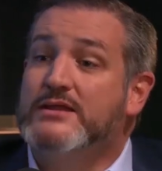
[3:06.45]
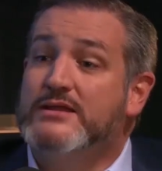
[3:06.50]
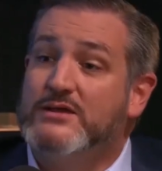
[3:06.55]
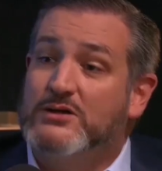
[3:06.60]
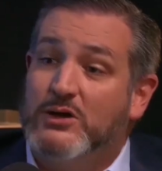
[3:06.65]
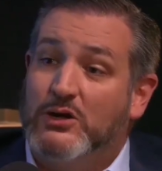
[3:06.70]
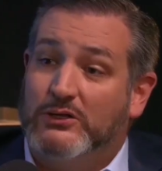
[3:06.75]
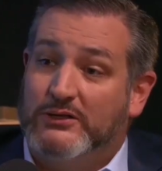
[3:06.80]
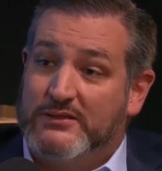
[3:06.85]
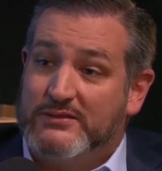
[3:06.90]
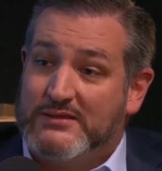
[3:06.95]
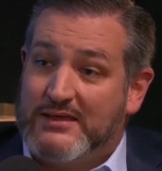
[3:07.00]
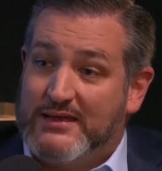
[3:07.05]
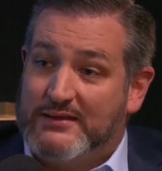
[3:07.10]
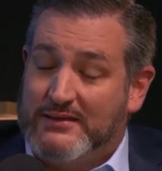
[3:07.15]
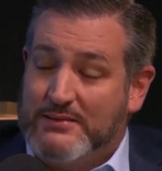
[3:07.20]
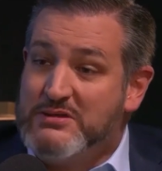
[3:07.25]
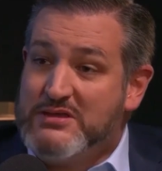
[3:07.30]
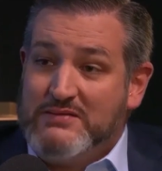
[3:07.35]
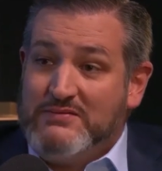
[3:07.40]
did he call it that?
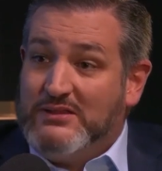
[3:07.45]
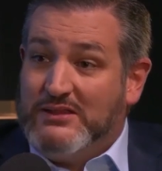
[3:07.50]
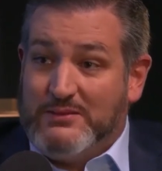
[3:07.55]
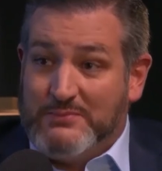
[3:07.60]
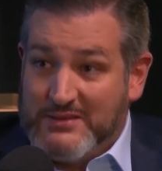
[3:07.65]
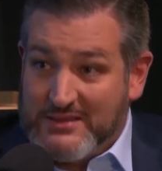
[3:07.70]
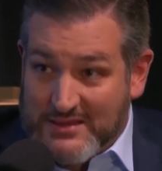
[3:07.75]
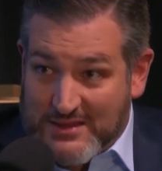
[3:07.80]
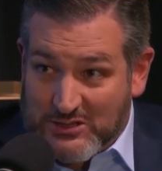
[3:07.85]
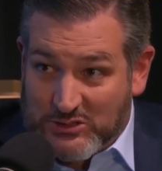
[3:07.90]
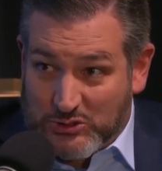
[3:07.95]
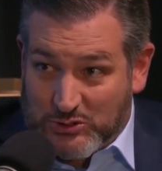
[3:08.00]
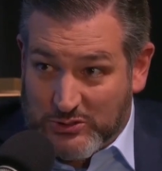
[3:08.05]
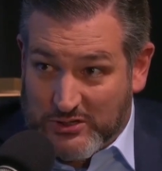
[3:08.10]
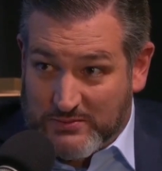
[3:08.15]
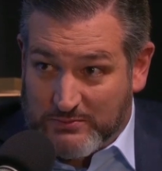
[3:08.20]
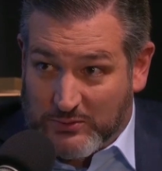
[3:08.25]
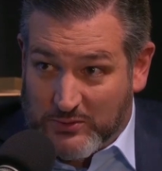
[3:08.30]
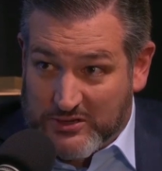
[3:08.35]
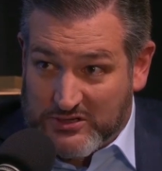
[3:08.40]
Let me give you a little bit of the
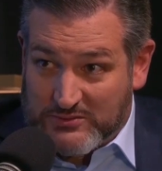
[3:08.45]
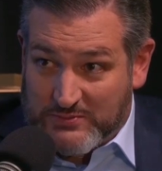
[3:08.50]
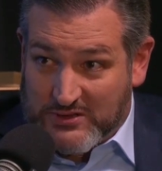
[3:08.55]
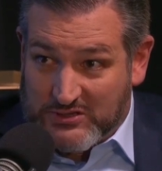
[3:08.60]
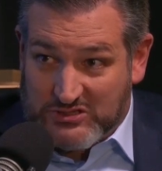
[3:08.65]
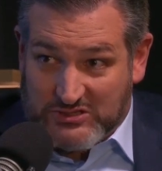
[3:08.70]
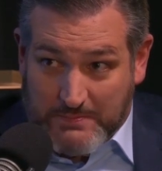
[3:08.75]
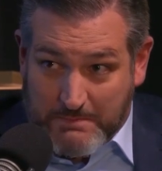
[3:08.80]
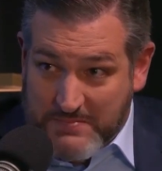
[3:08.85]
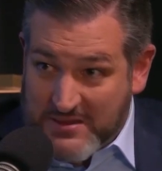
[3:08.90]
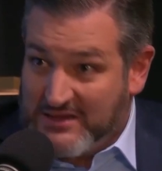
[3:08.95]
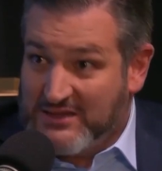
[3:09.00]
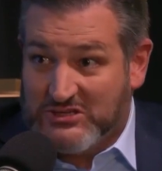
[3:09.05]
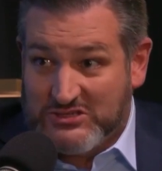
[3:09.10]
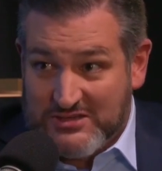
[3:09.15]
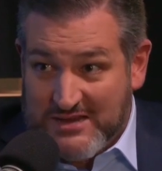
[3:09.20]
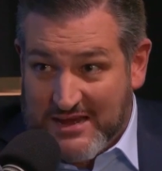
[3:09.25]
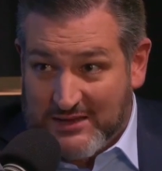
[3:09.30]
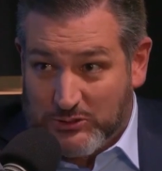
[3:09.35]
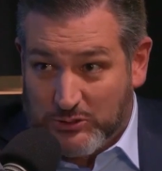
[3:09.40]
history of Burisma. It's the
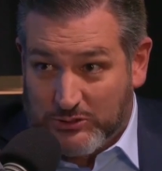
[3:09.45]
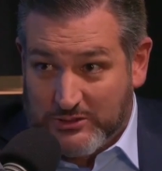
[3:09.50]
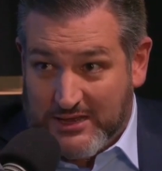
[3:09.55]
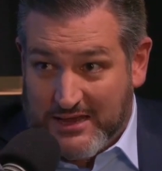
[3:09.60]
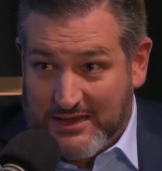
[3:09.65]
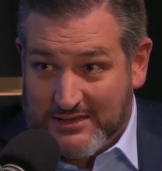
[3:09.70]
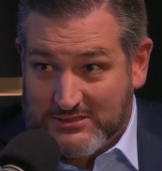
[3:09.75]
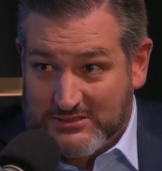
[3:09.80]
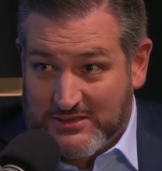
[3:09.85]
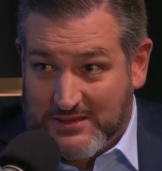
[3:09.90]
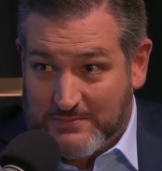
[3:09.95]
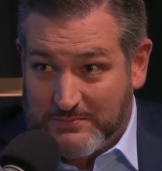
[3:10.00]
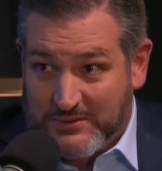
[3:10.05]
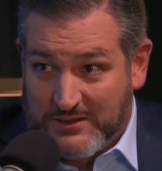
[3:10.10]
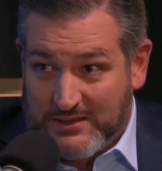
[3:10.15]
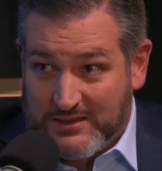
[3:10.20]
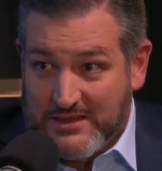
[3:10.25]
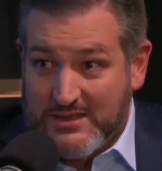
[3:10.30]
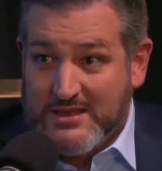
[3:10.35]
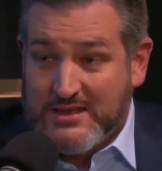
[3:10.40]
biggest natural gas
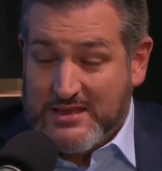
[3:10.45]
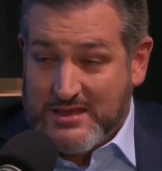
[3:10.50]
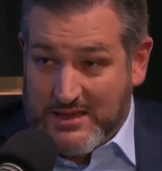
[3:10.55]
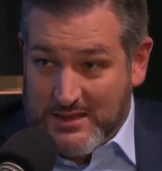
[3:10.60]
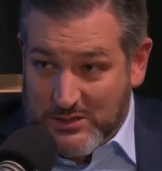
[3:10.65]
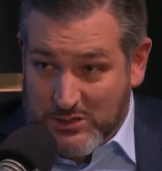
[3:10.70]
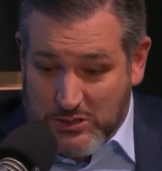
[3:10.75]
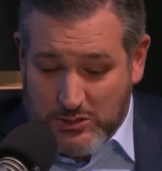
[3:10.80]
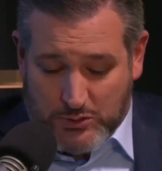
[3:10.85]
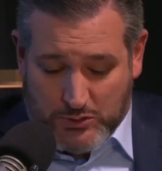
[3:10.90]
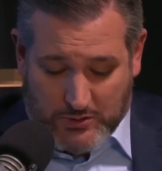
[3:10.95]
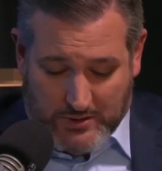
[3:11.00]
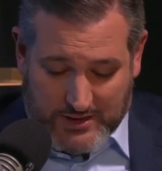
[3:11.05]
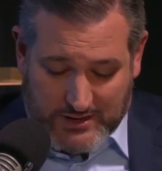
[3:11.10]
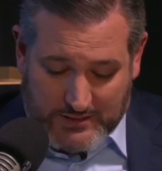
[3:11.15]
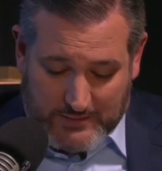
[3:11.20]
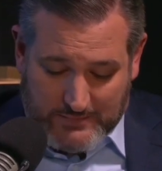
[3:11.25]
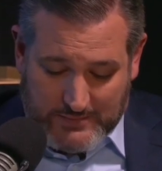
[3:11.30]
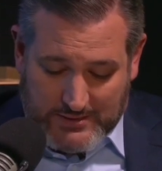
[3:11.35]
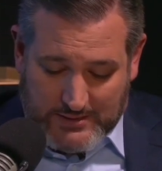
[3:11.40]
company in
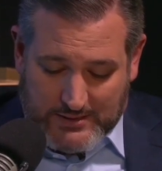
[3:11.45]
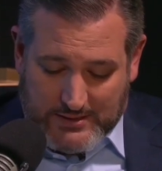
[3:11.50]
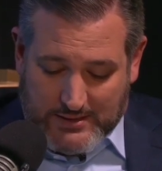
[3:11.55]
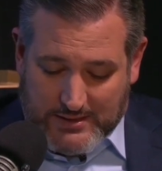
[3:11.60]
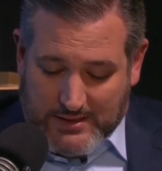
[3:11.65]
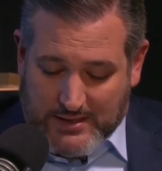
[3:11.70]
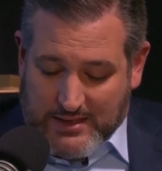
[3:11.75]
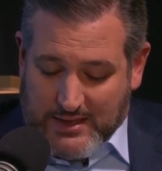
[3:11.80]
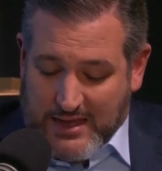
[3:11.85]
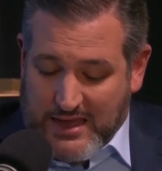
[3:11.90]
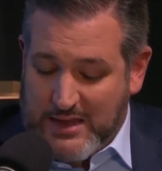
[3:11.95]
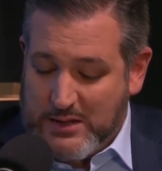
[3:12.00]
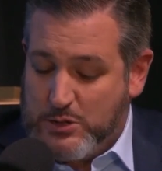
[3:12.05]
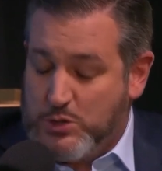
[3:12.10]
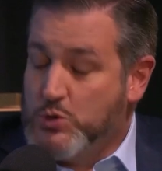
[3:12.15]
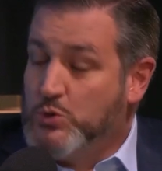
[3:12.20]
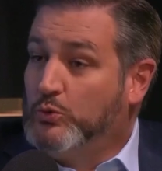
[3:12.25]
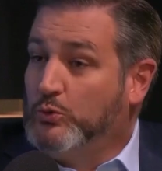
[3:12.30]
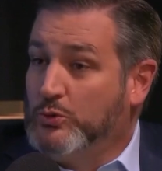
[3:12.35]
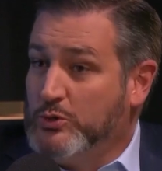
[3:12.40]
Ukraine.
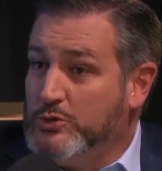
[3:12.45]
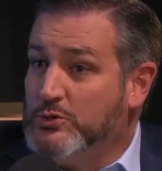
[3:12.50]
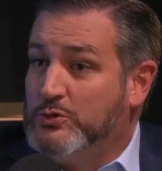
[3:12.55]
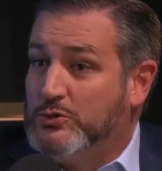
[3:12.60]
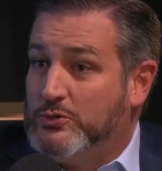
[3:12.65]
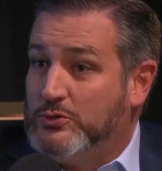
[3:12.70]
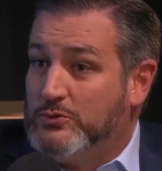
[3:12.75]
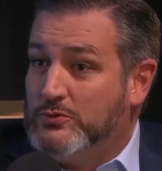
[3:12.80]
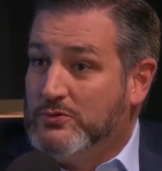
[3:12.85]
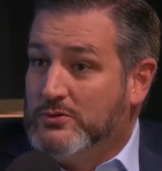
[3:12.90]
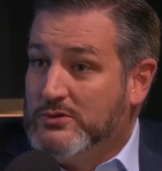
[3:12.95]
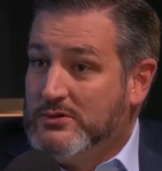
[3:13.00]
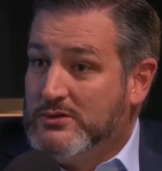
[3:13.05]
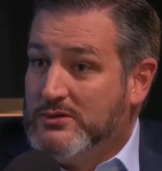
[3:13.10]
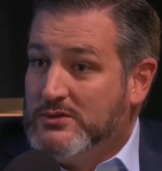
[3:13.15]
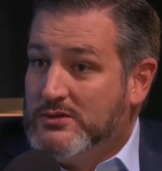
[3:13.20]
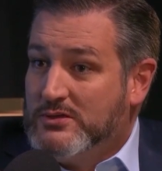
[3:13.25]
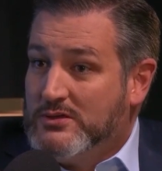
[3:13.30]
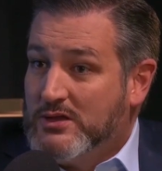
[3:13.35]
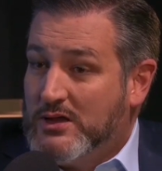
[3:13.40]
It grew
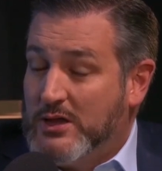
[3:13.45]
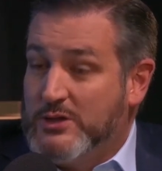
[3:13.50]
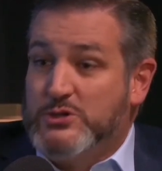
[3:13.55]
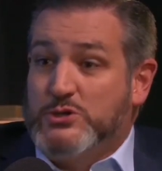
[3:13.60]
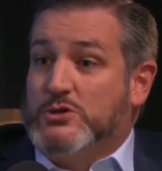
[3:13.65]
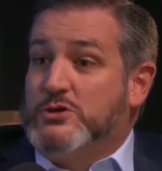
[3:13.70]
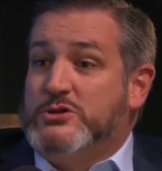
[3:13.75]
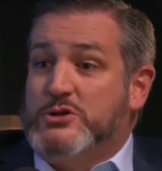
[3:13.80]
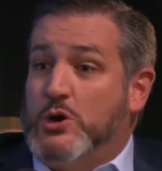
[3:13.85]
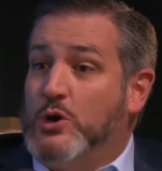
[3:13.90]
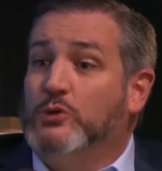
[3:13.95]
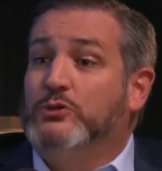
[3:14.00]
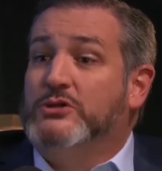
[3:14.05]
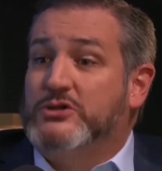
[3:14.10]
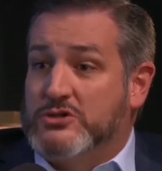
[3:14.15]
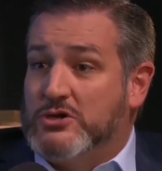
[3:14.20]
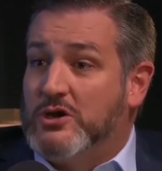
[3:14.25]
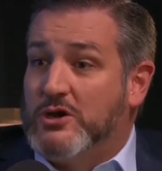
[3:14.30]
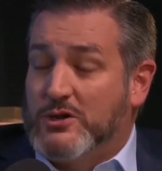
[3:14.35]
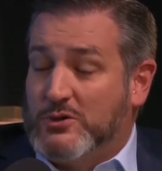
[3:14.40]
under an
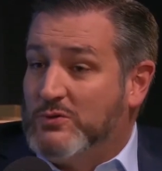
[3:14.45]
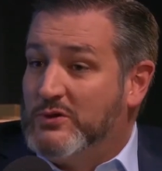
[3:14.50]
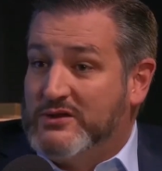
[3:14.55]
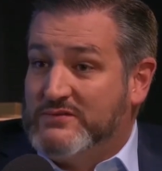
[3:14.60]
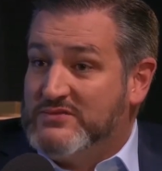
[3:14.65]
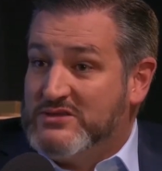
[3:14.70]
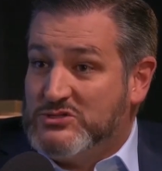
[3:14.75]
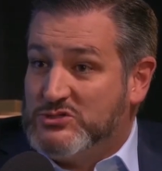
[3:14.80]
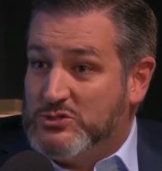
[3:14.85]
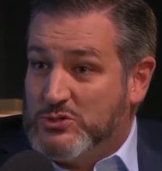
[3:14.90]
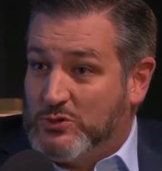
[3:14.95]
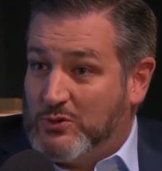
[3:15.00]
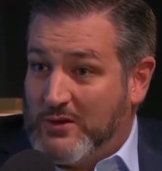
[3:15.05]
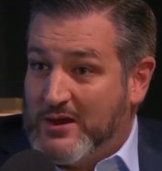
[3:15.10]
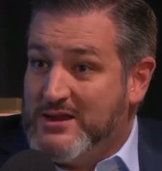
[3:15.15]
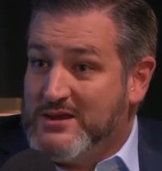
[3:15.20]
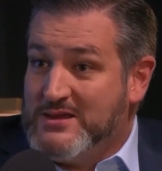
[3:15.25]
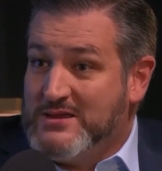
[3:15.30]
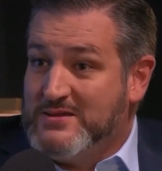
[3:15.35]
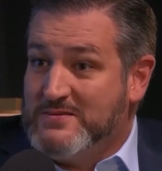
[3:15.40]
oligarch, one of these
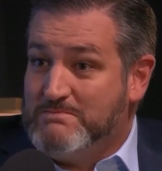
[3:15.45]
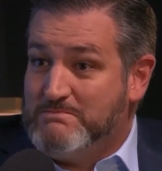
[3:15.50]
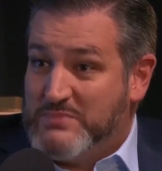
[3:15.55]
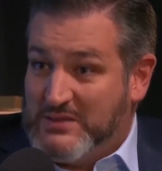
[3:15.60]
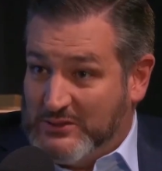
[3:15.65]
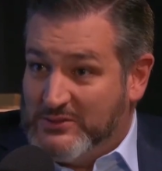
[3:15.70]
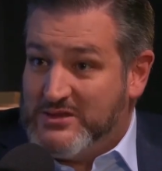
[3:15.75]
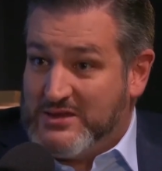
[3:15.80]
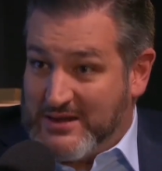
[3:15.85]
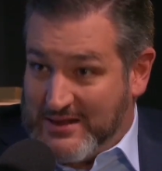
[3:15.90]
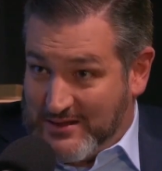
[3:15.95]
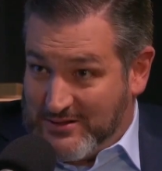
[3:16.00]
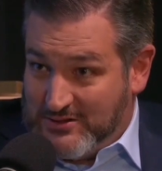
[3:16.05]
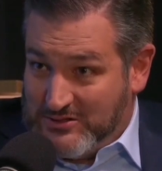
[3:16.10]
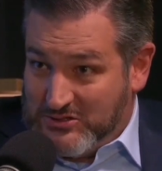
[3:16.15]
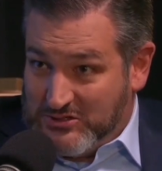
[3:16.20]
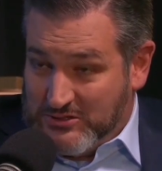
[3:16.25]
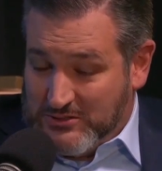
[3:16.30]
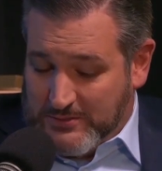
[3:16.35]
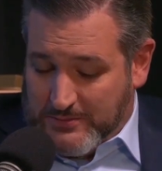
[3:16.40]
Ukrainian
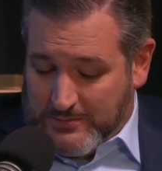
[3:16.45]
billionaires,